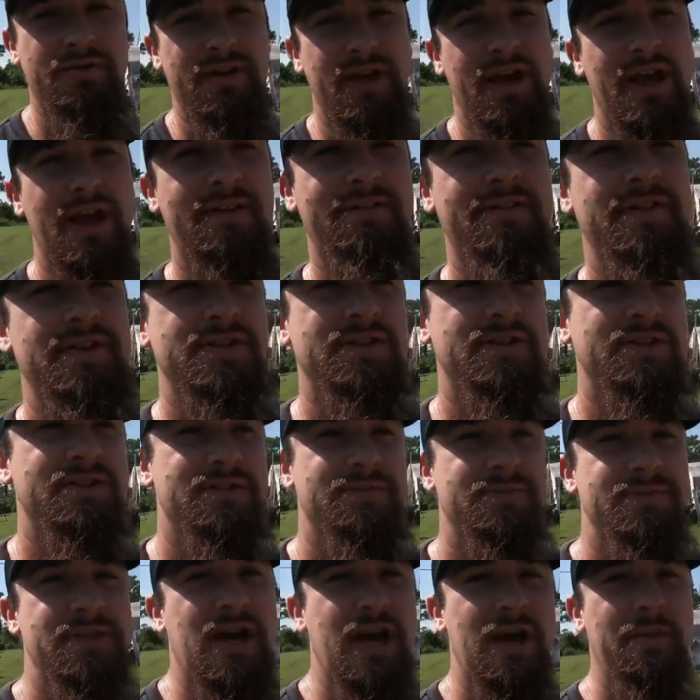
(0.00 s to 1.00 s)
I haven't took
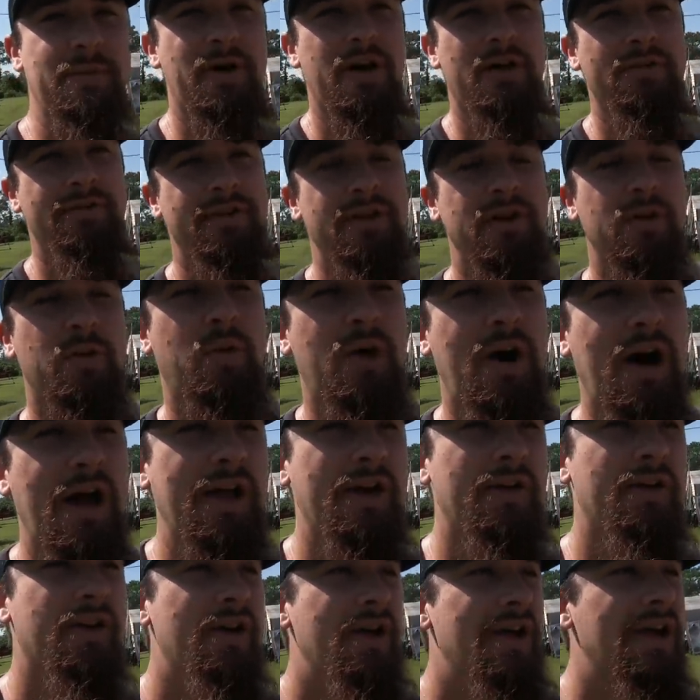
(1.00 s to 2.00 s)
some time off in a
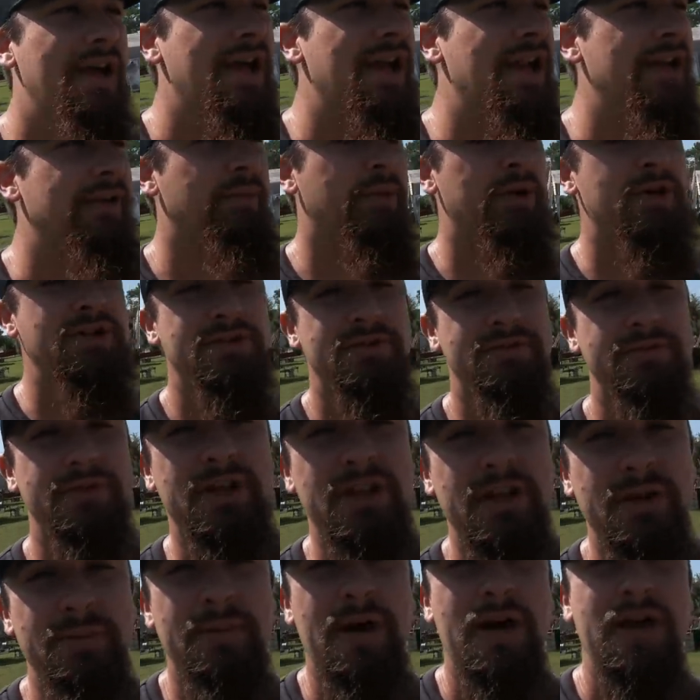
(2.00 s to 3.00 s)
while, and it wasn't
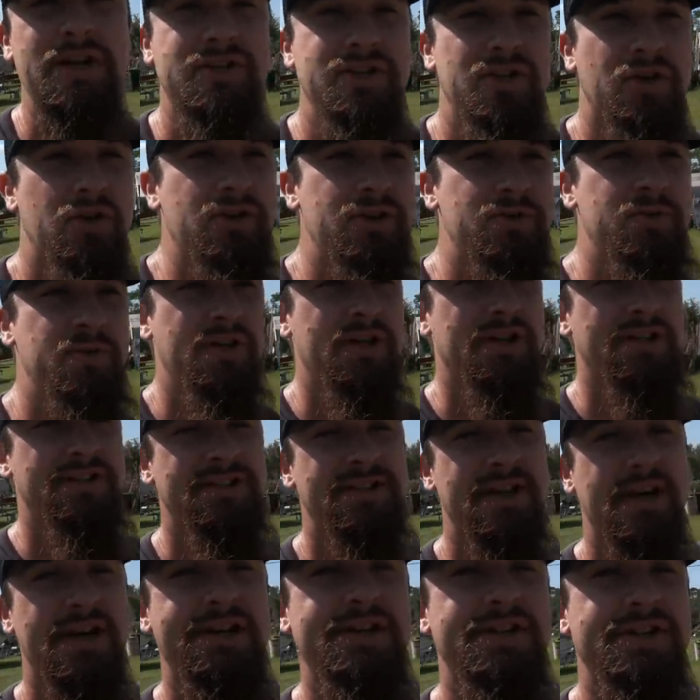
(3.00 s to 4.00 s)
really my choice. We got
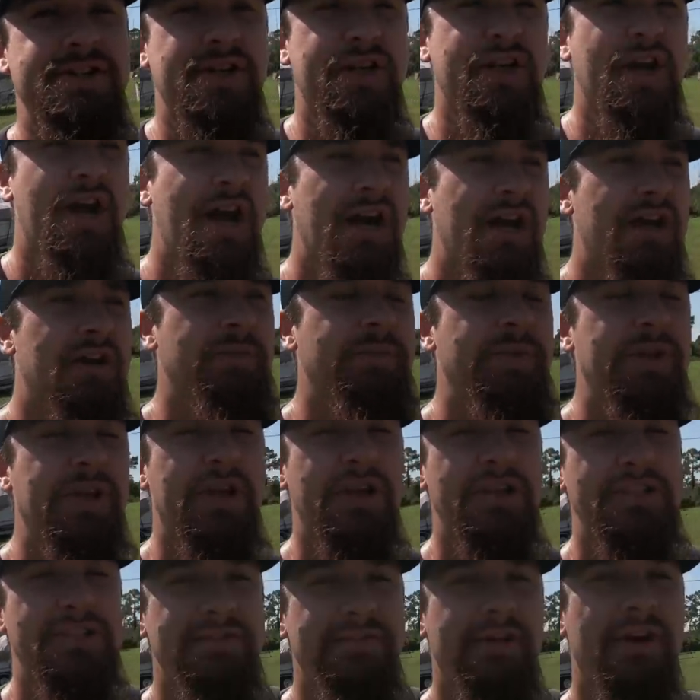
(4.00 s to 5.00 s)
stuck in Chicago
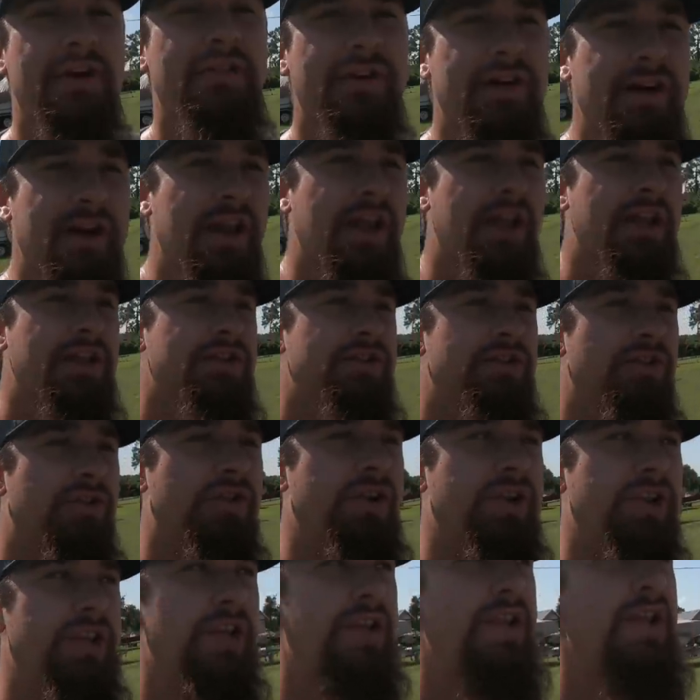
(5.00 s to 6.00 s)
because of Hurricane
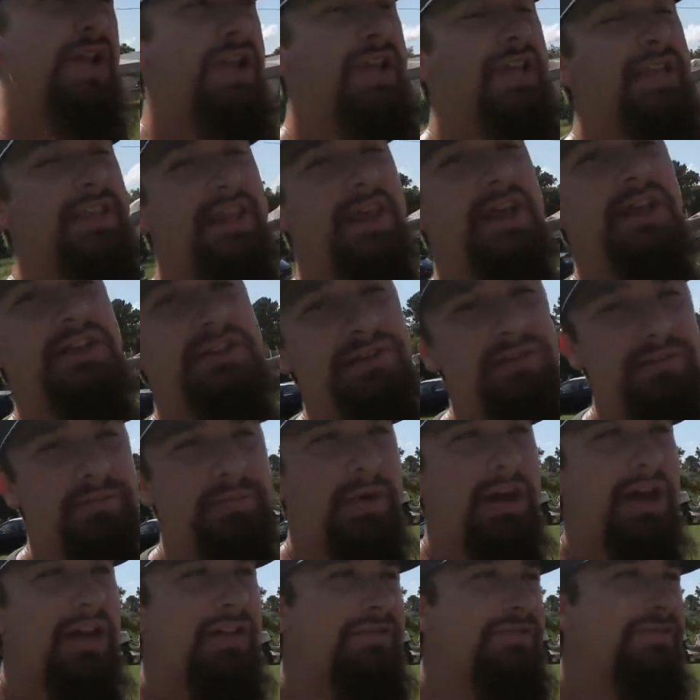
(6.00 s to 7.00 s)
Dorian, canceled
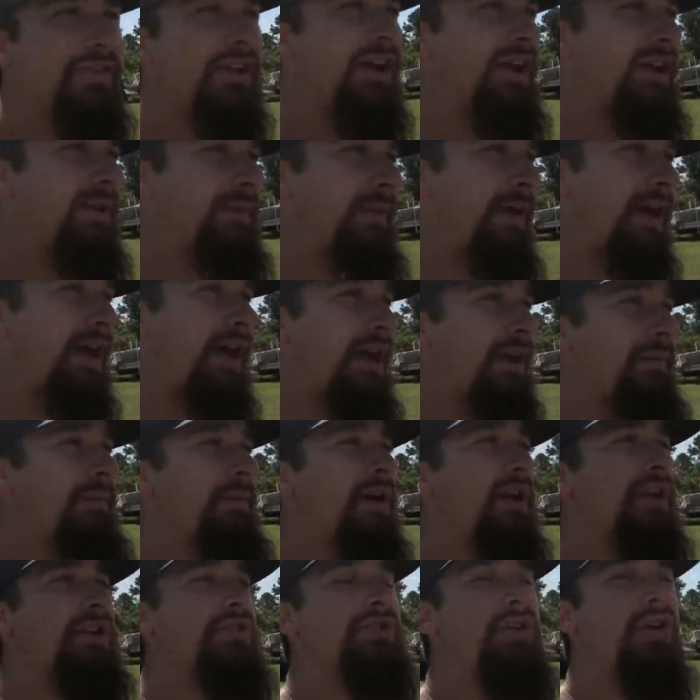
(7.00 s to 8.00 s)
my flight back,
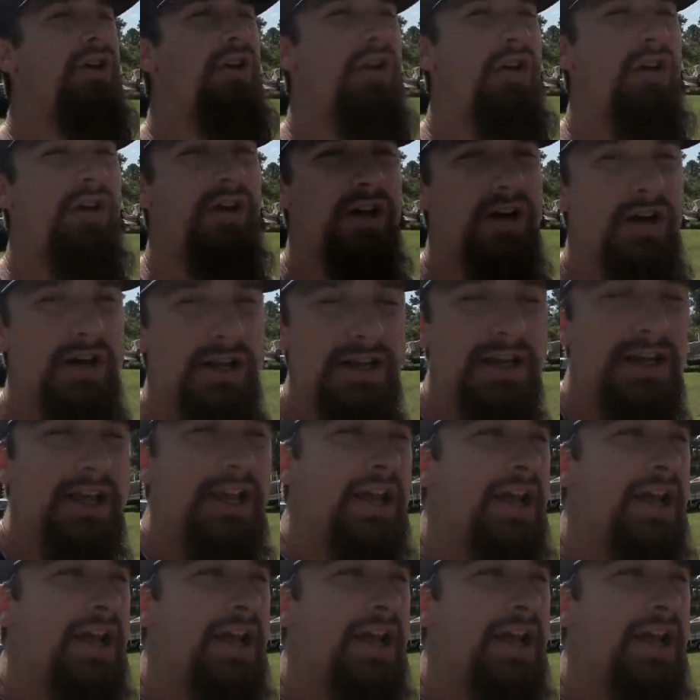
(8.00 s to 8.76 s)
but it's all good.